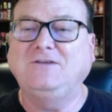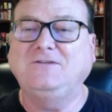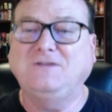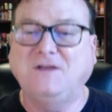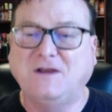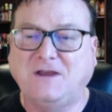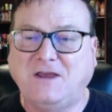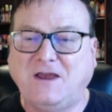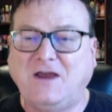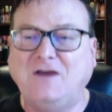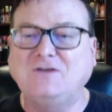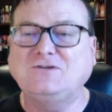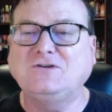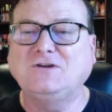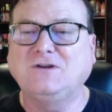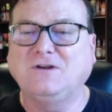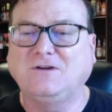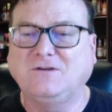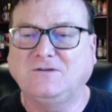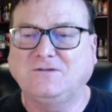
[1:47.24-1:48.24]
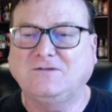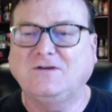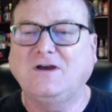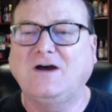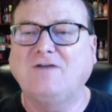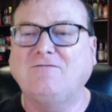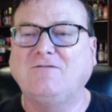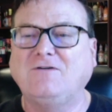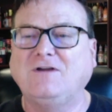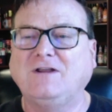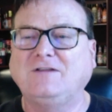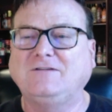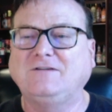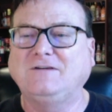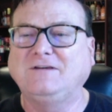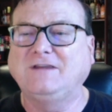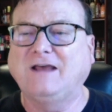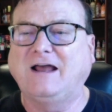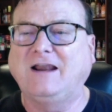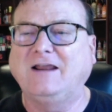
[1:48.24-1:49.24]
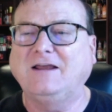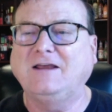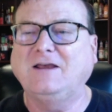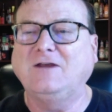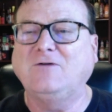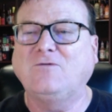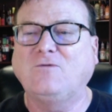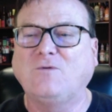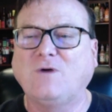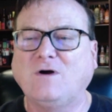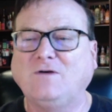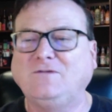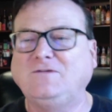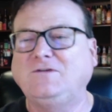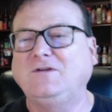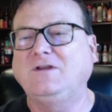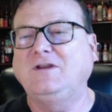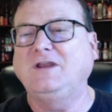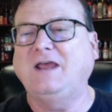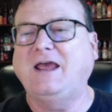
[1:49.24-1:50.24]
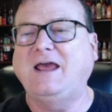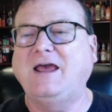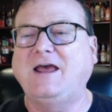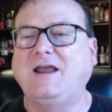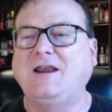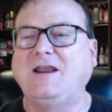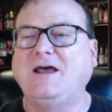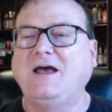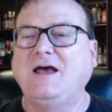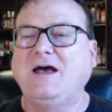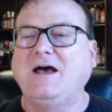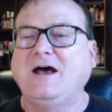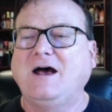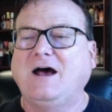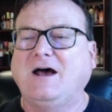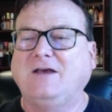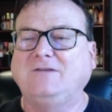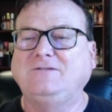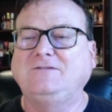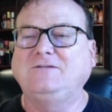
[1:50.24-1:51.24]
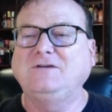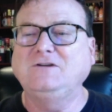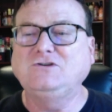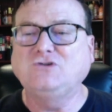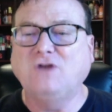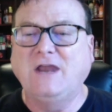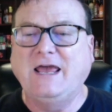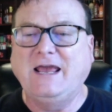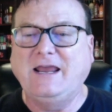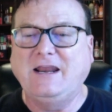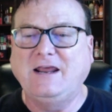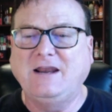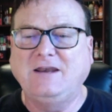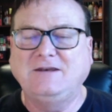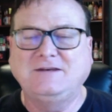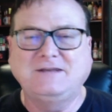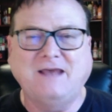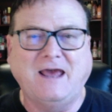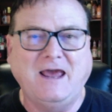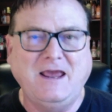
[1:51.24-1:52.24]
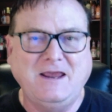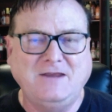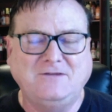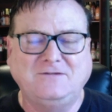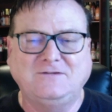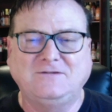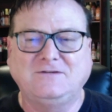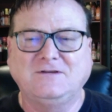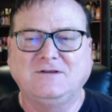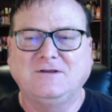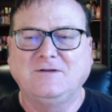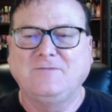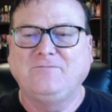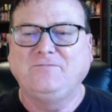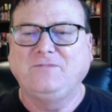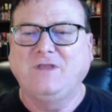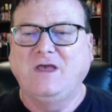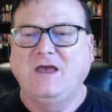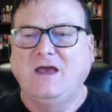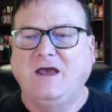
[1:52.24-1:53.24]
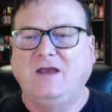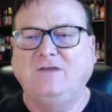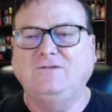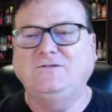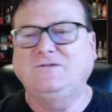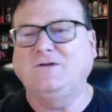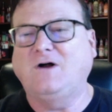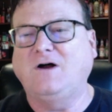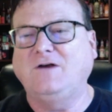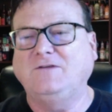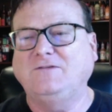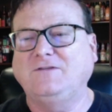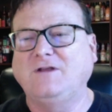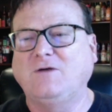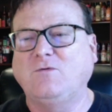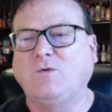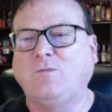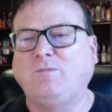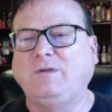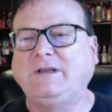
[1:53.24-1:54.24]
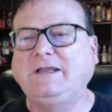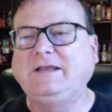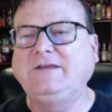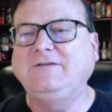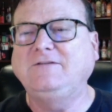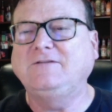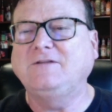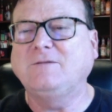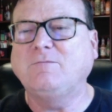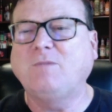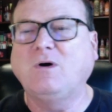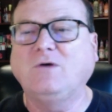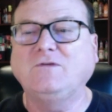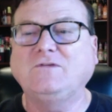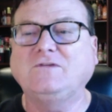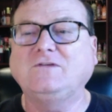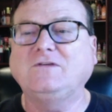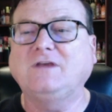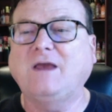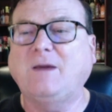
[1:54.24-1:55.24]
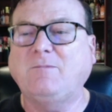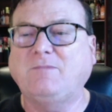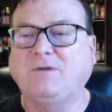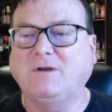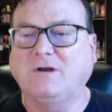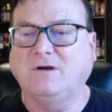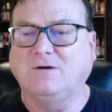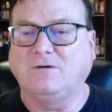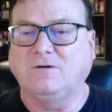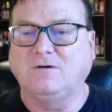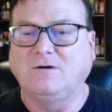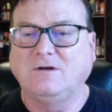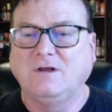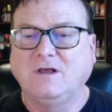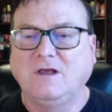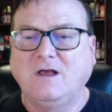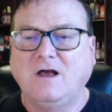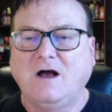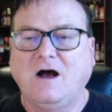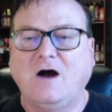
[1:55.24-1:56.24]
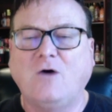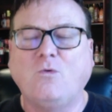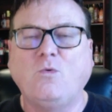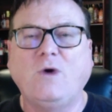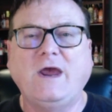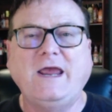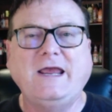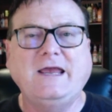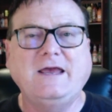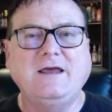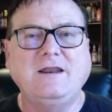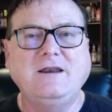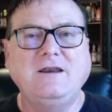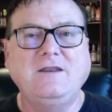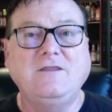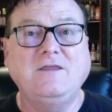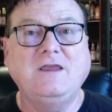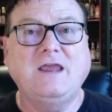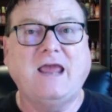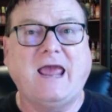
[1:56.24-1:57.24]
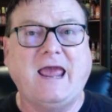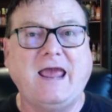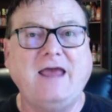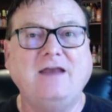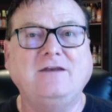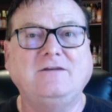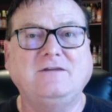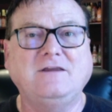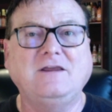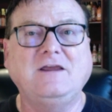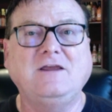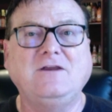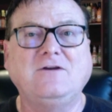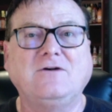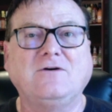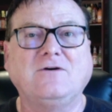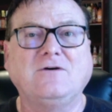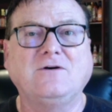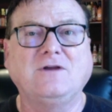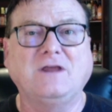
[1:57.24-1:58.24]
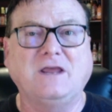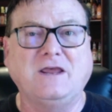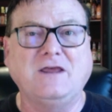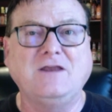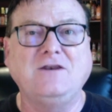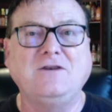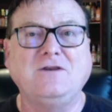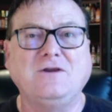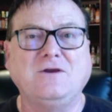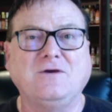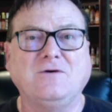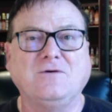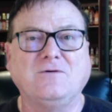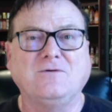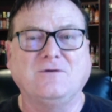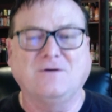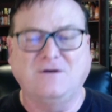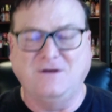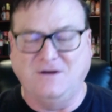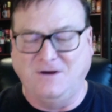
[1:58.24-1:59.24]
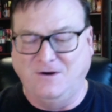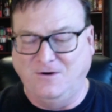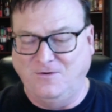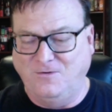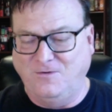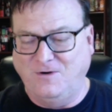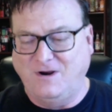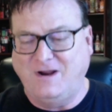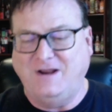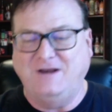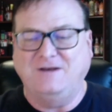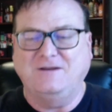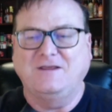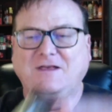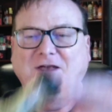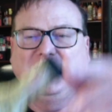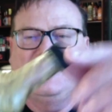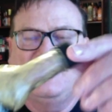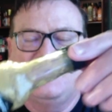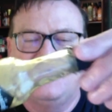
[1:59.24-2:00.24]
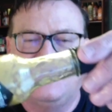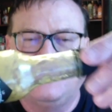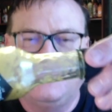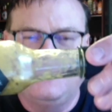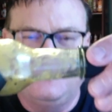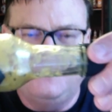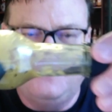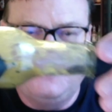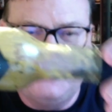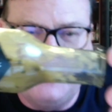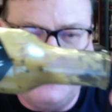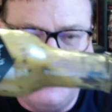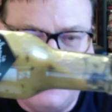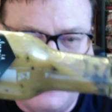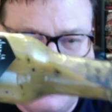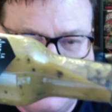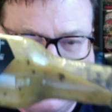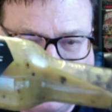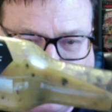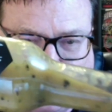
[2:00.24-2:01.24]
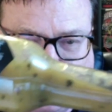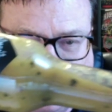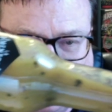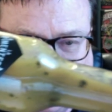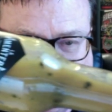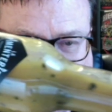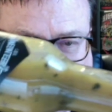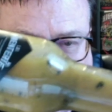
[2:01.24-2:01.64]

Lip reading: occasion to discover its delicate, roasted, and acidulated taste. A sauce that will please the most skeptical. Awaken the ant eater in you. All right. Now just check out this one,